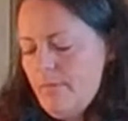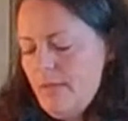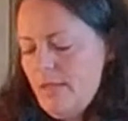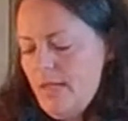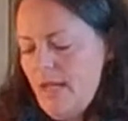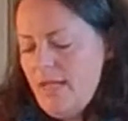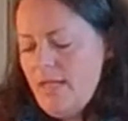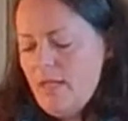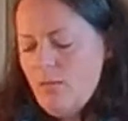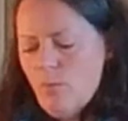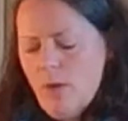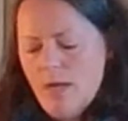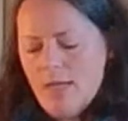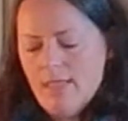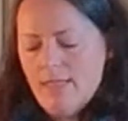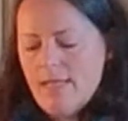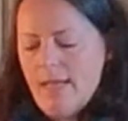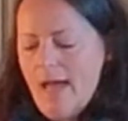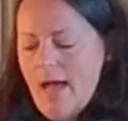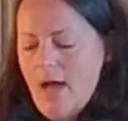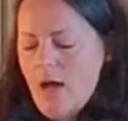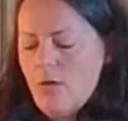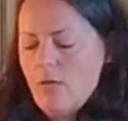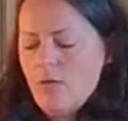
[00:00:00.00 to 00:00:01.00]
And he went
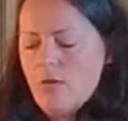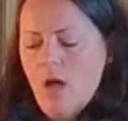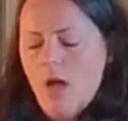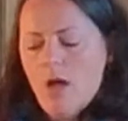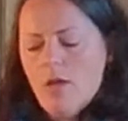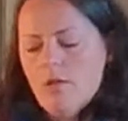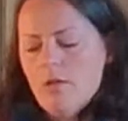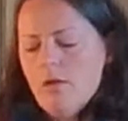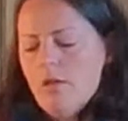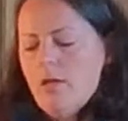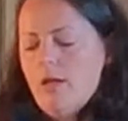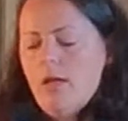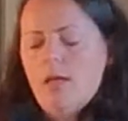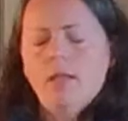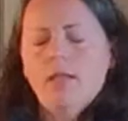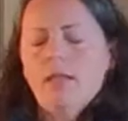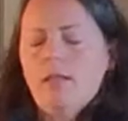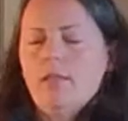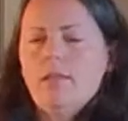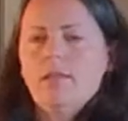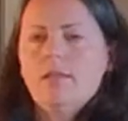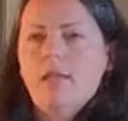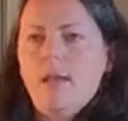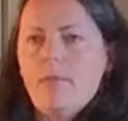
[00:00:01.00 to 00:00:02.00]
down under an
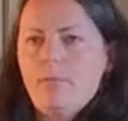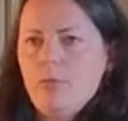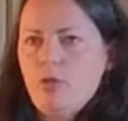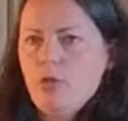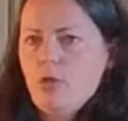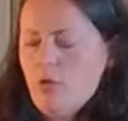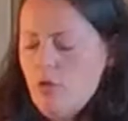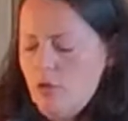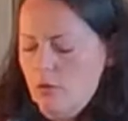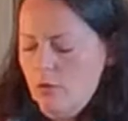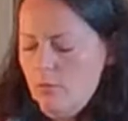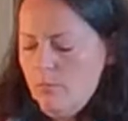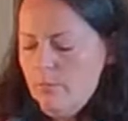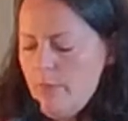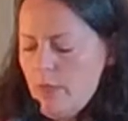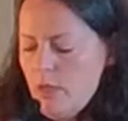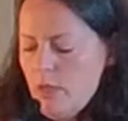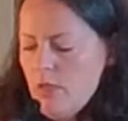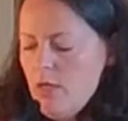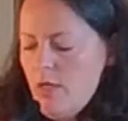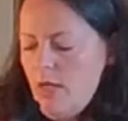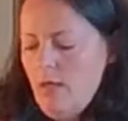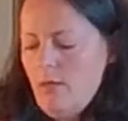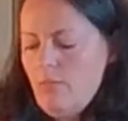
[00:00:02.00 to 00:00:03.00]
exceptional
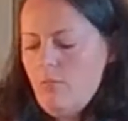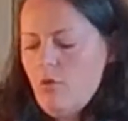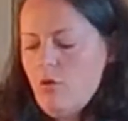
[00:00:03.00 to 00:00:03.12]
burden,